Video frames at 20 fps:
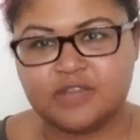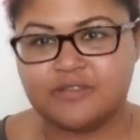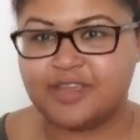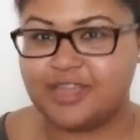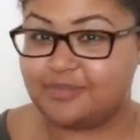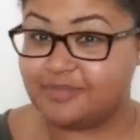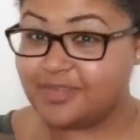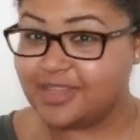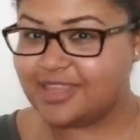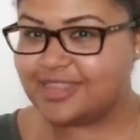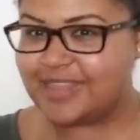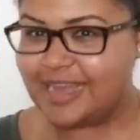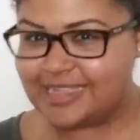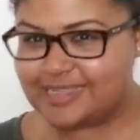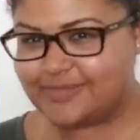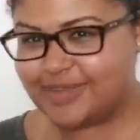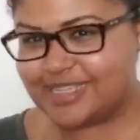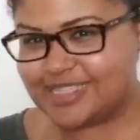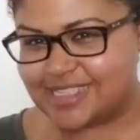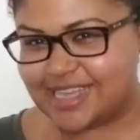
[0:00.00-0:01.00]
Like
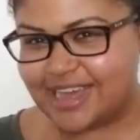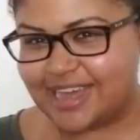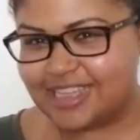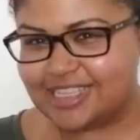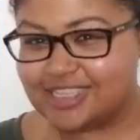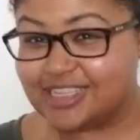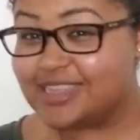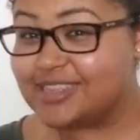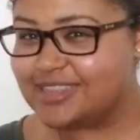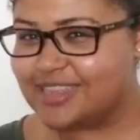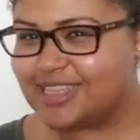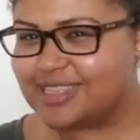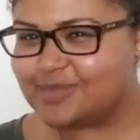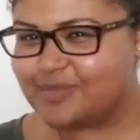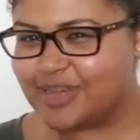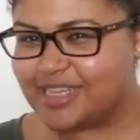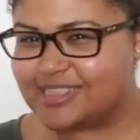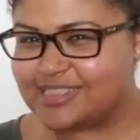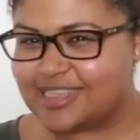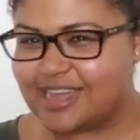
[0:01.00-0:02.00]
that's my Sag, that that's
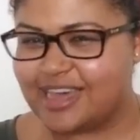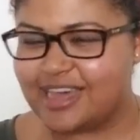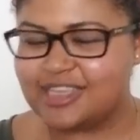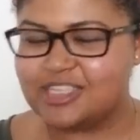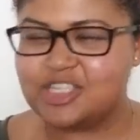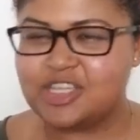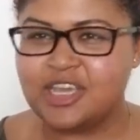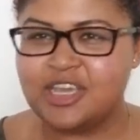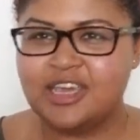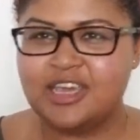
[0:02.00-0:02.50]
my Sag.